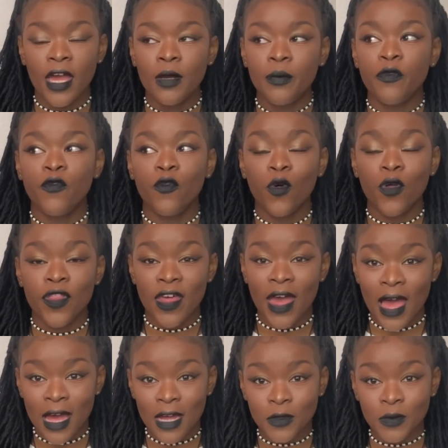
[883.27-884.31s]
And before
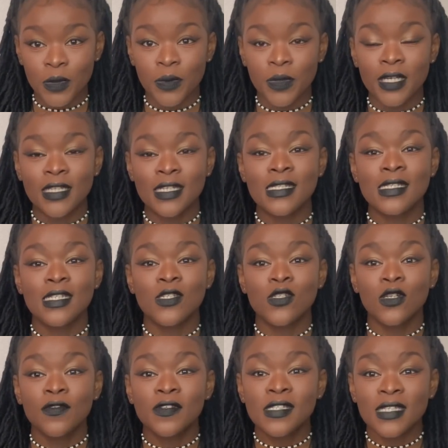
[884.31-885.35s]
that, we were in the
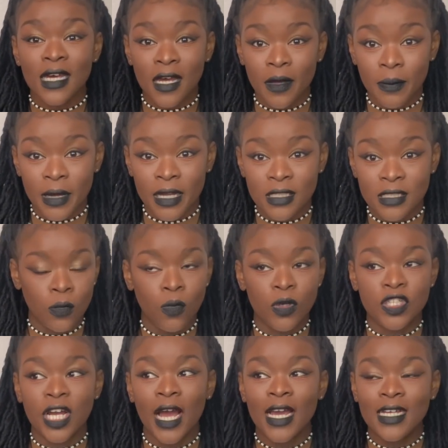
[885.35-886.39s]
season of Sekhmet,
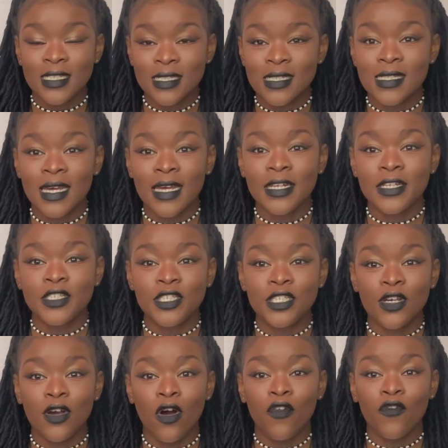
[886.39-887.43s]
which heightens the
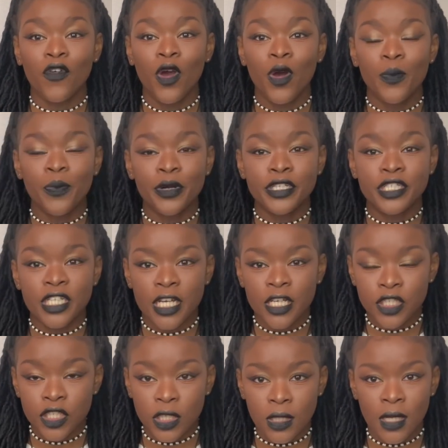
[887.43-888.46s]
energy of
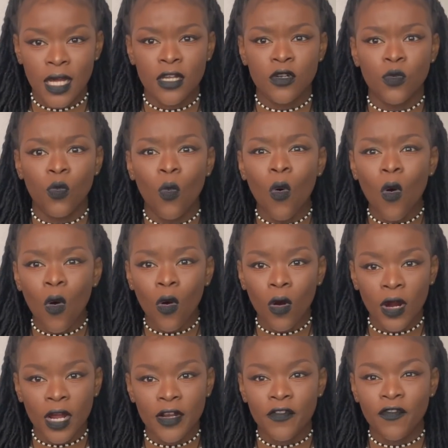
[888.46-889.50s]
purgation and war